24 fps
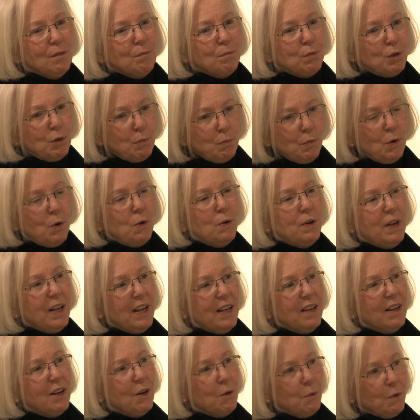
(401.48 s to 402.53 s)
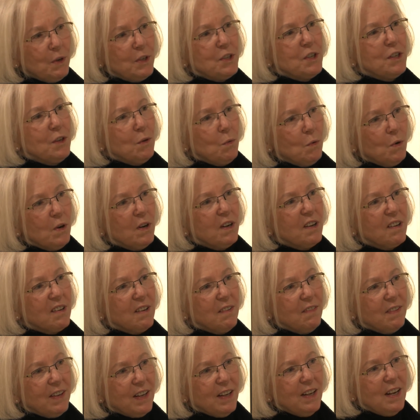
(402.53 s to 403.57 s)
promoting original works
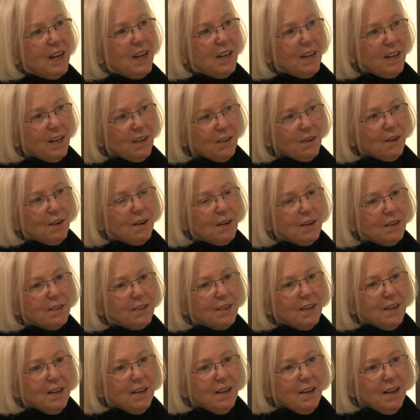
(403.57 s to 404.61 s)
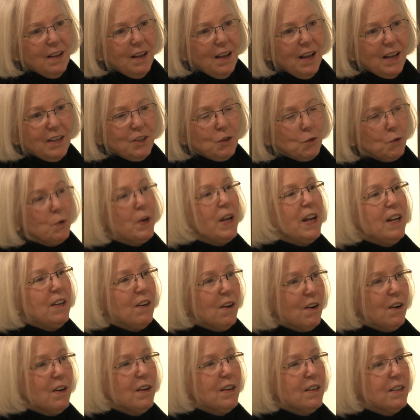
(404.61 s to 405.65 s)
of Canadian art, and great
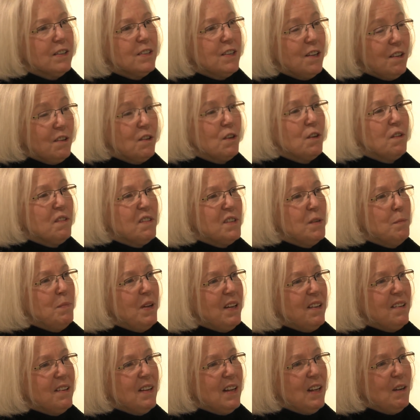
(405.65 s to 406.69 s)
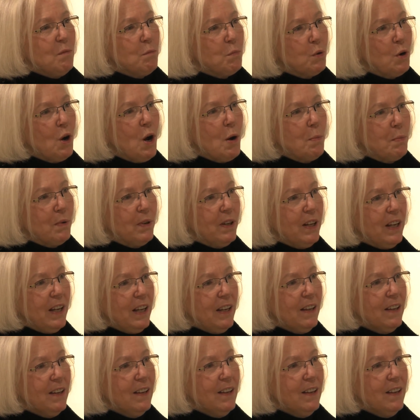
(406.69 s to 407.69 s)
art deserves to be seen properly.